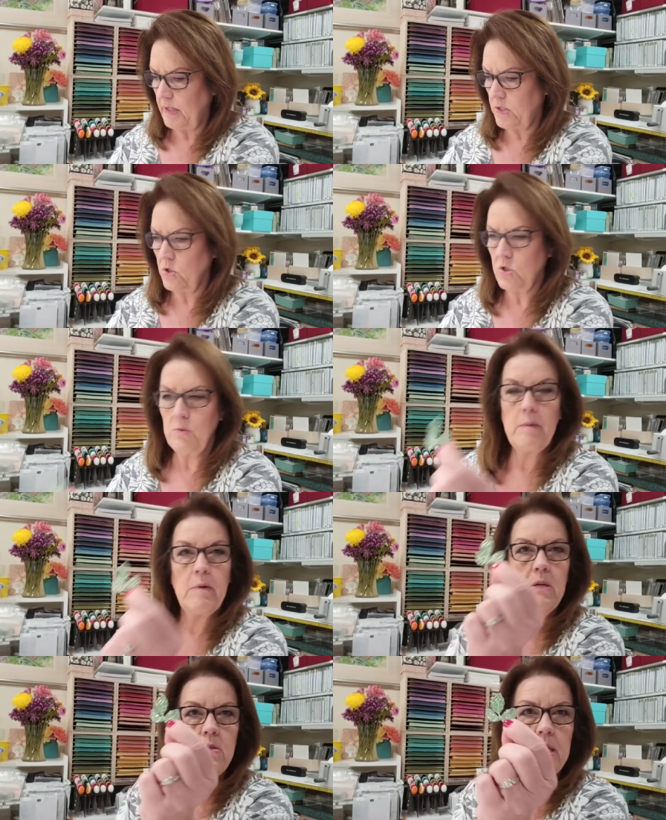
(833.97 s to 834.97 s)
I told you we
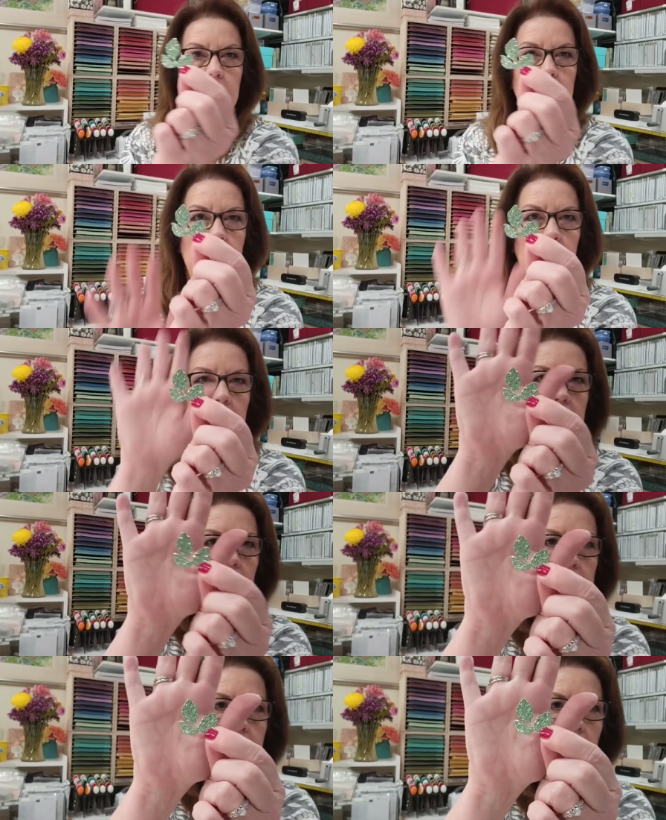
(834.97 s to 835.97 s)
were using the,
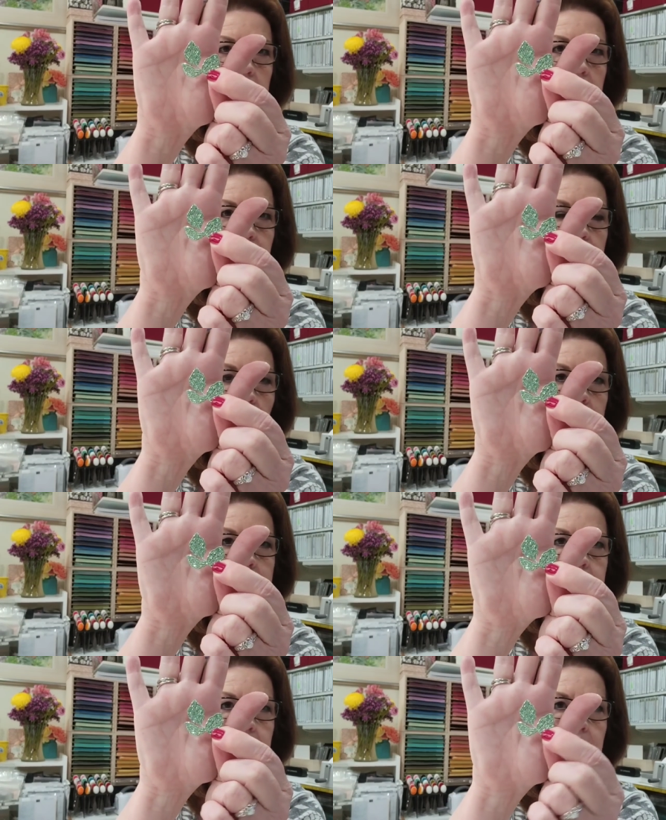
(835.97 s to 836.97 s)
the little leaf die
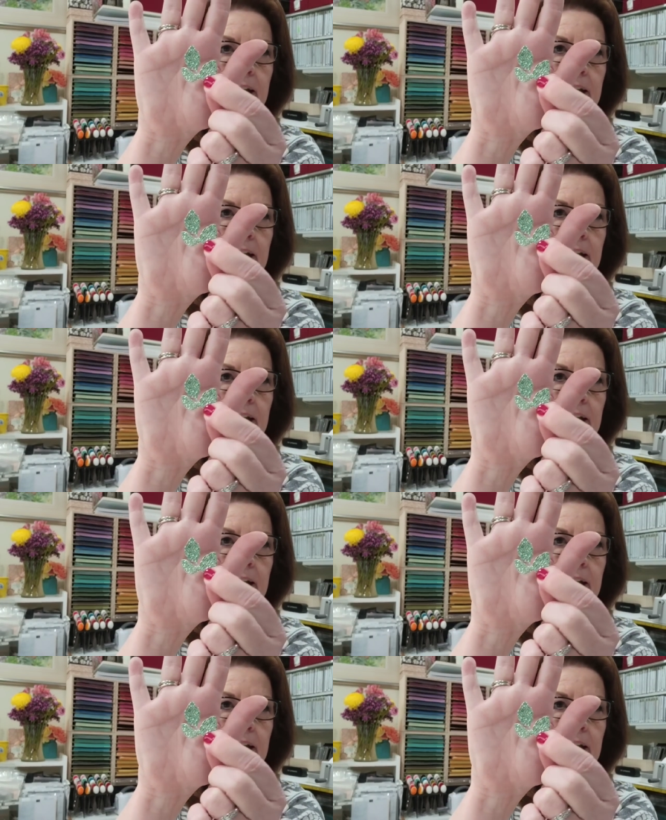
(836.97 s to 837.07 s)
today.